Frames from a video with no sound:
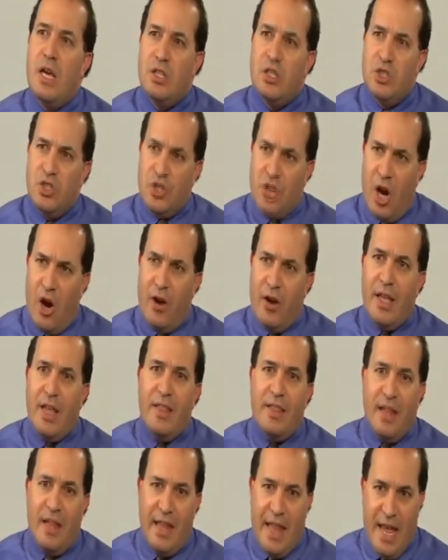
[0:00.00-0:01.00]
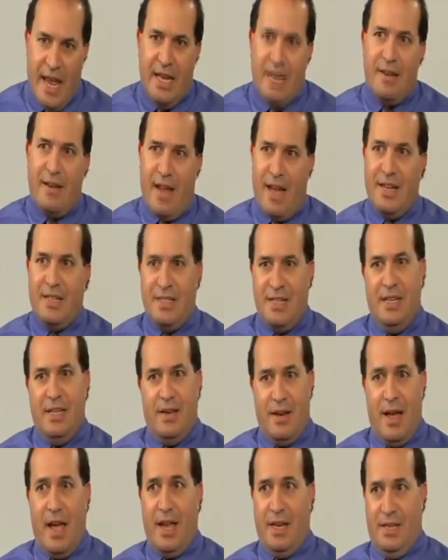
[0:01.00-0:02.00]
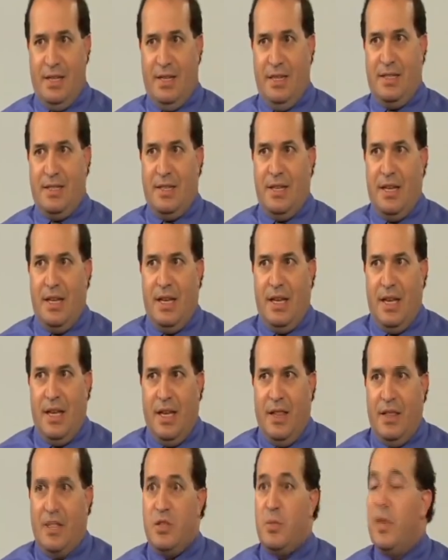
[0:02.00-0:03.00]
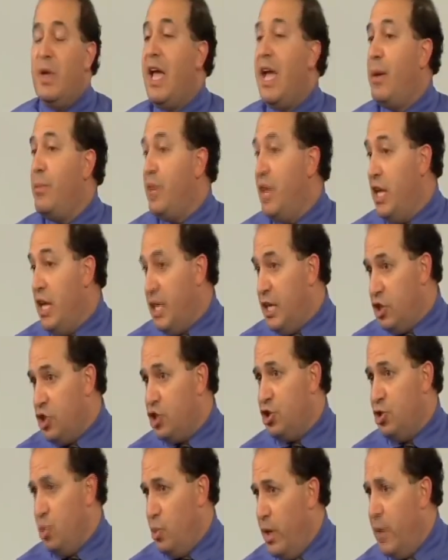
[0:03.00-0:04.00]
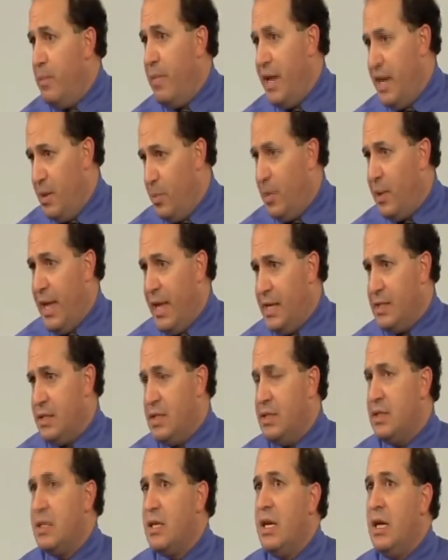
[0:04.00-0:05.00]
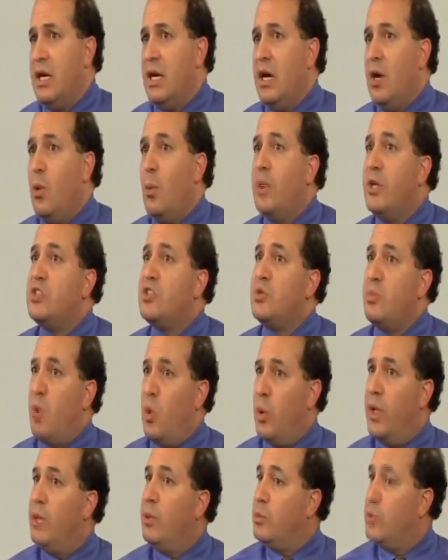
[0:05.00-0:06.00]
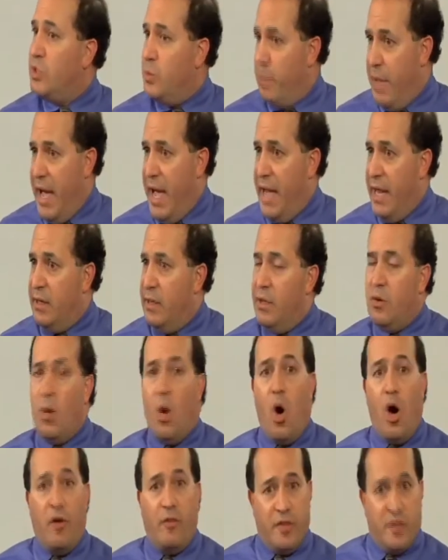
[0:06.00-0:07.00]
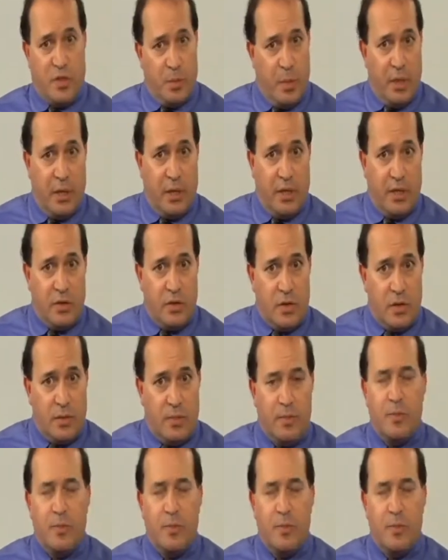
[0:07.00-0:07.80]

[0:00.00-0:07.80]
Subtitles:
Starting in the late 1990s, this became an issue in many places when smoking was banned in office buildings,